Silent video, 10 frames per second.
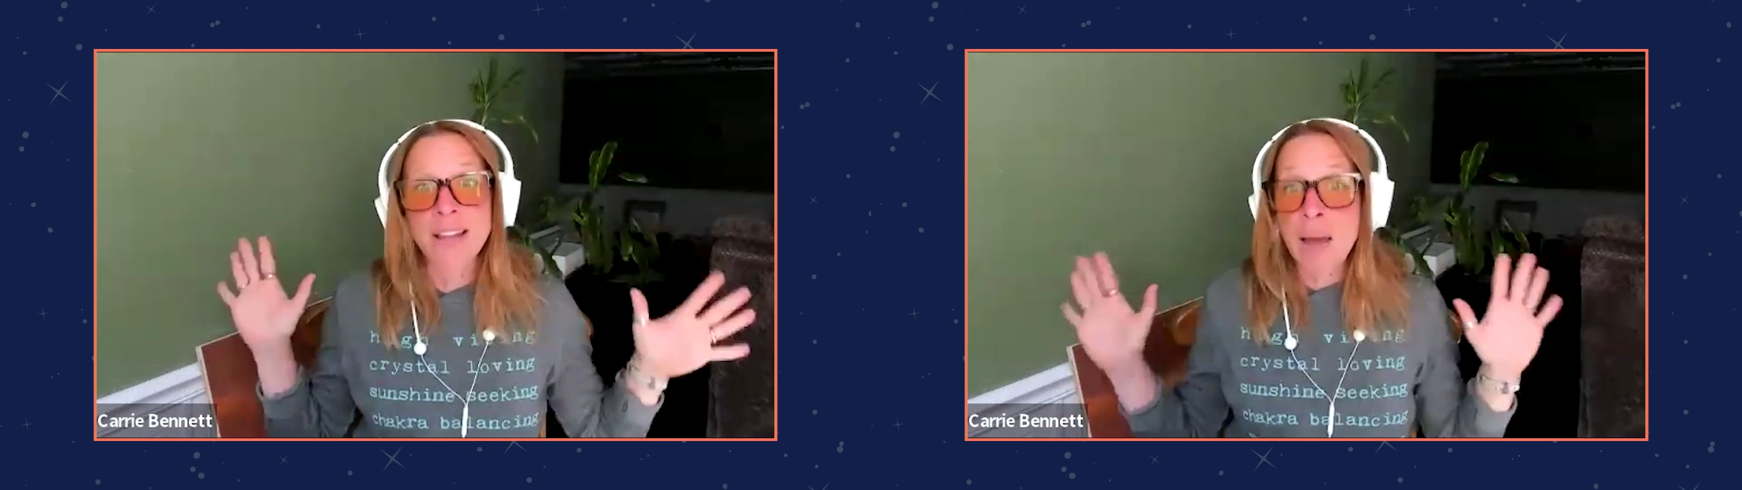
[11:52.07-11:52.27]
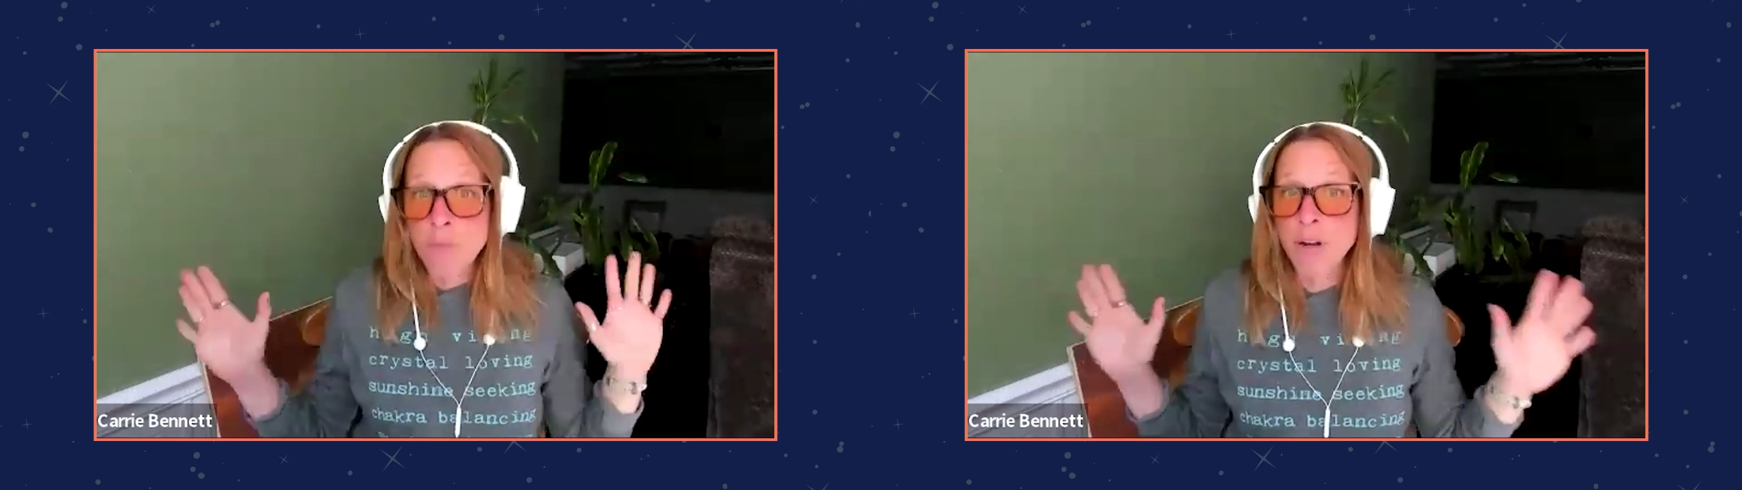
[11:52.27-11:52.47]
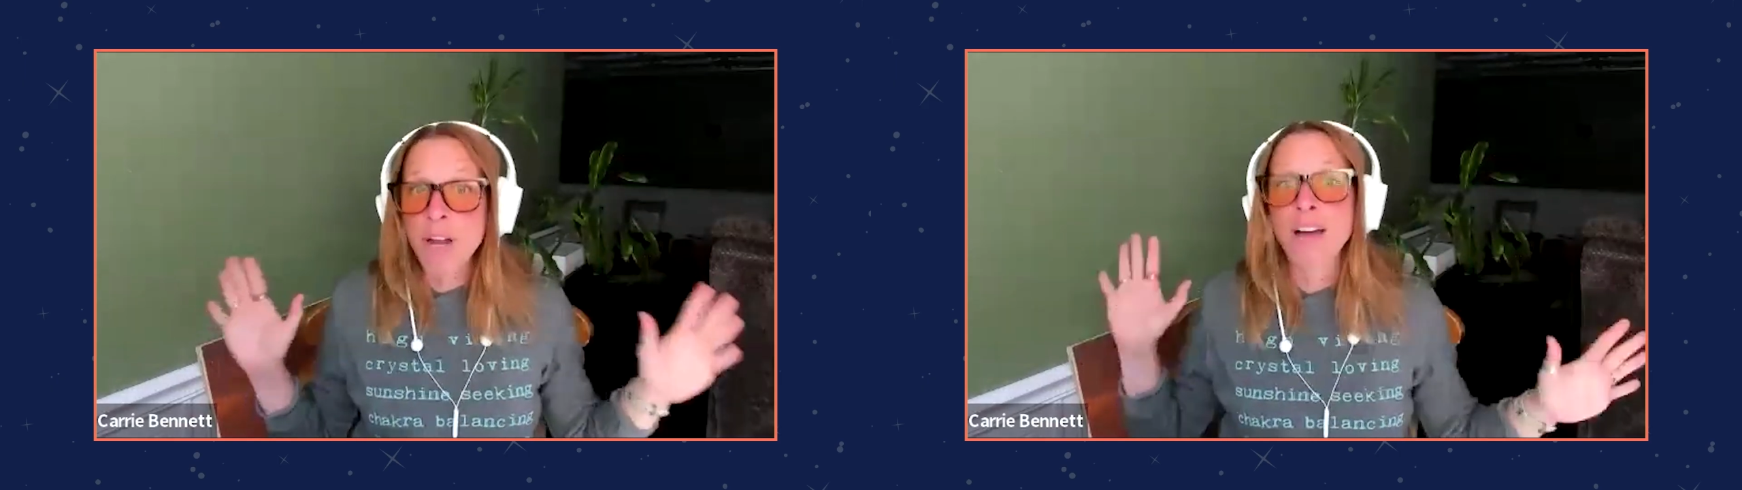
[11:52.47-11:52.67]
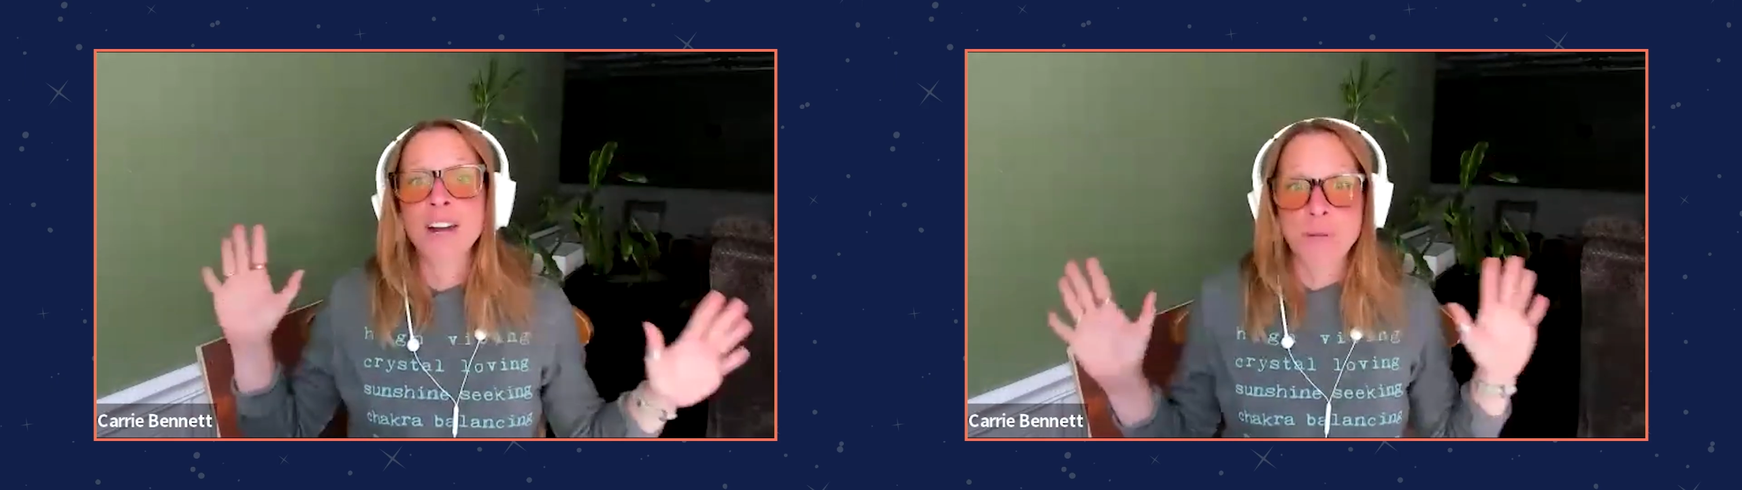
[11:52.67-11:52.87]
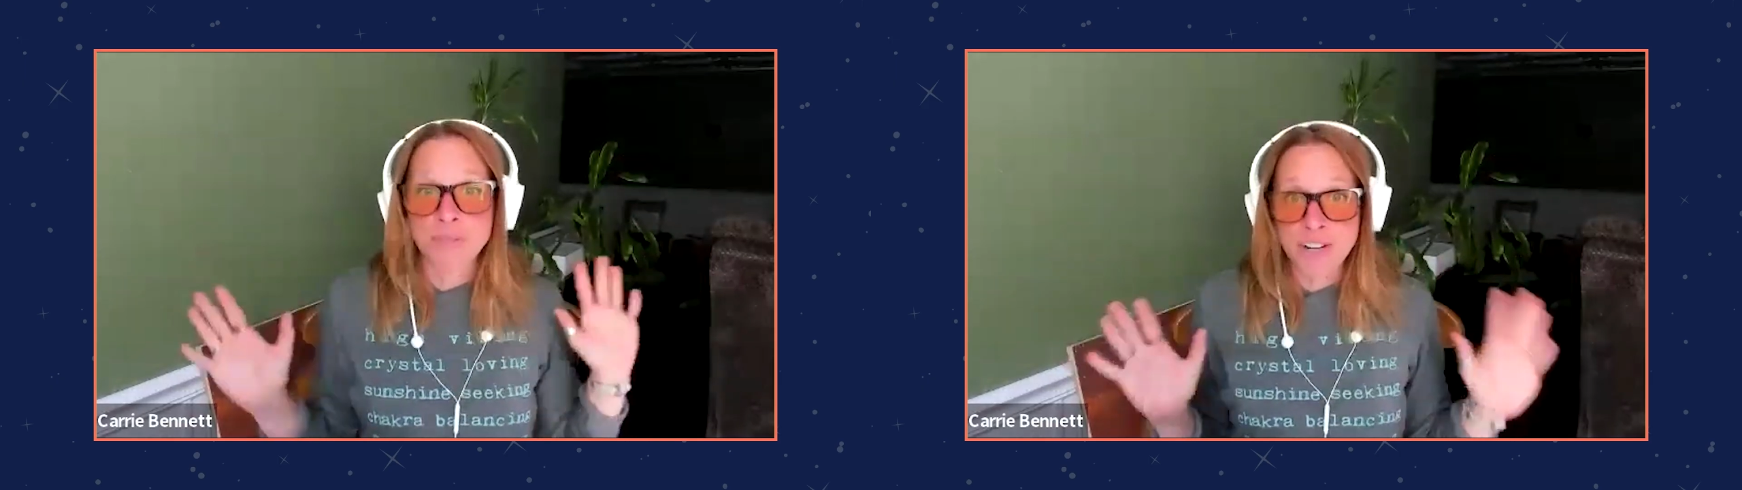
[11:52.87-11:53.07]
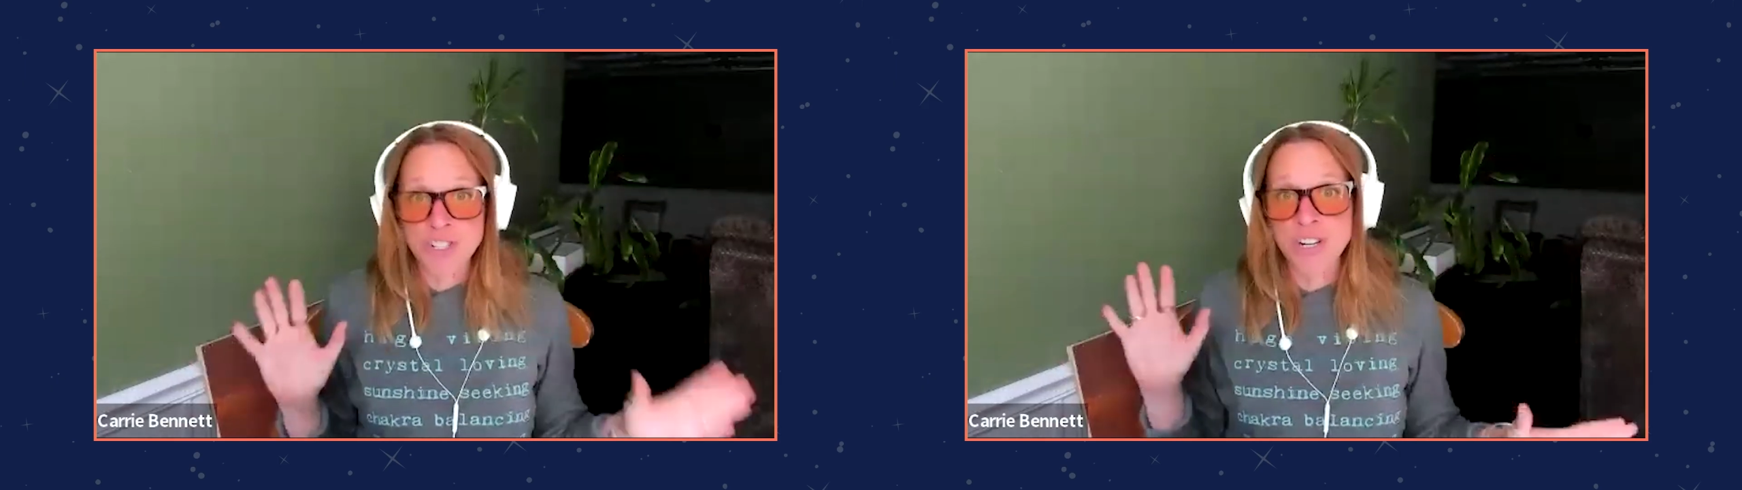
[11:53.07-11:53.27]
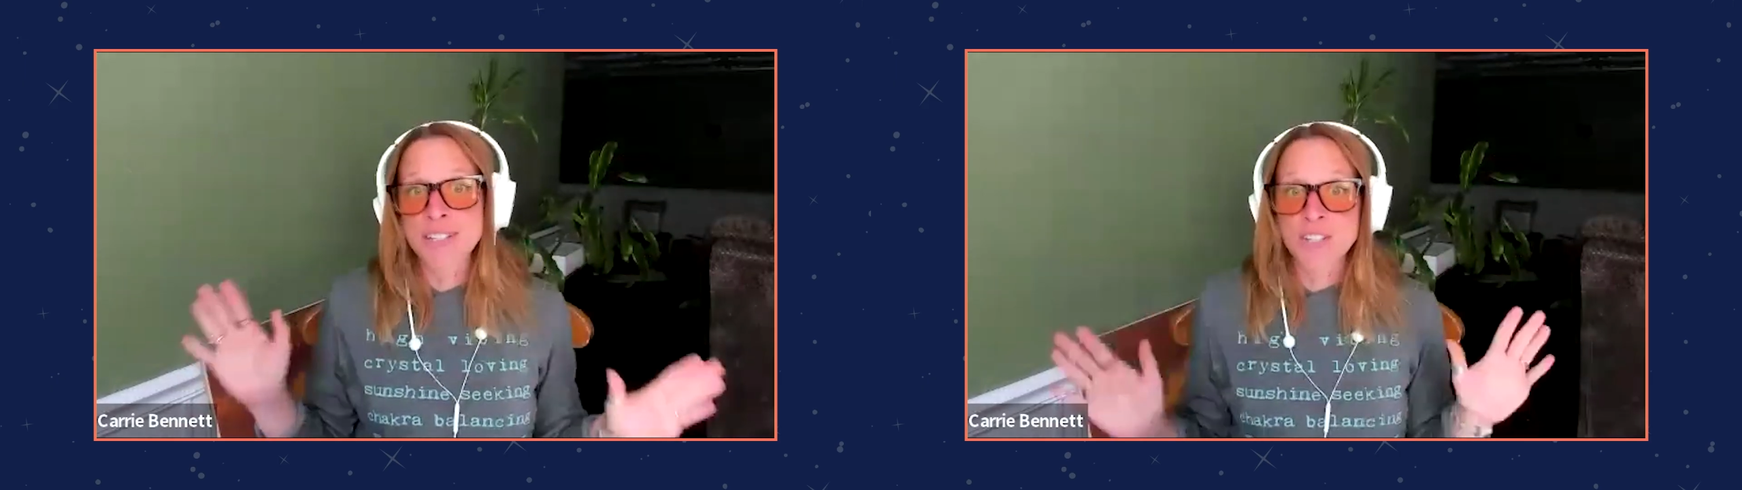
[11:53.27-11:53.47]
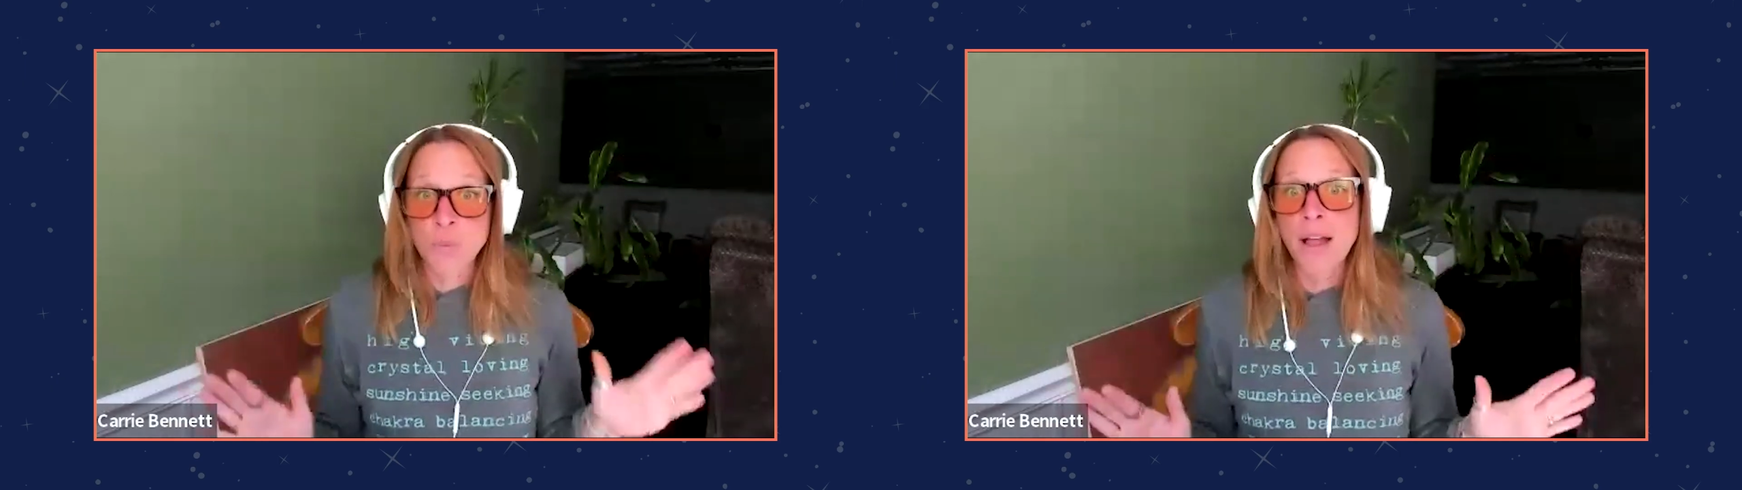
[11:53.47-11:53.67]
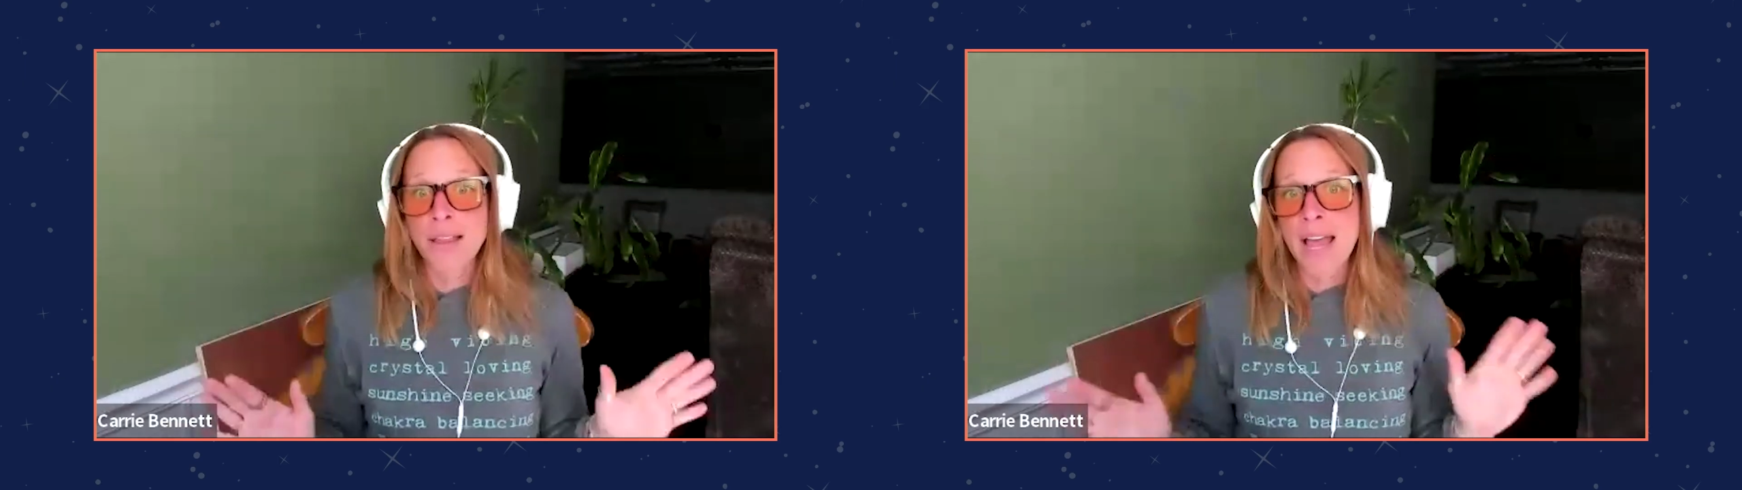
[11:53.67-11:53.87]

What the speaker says: Like I'm a recovering perfectionist as well.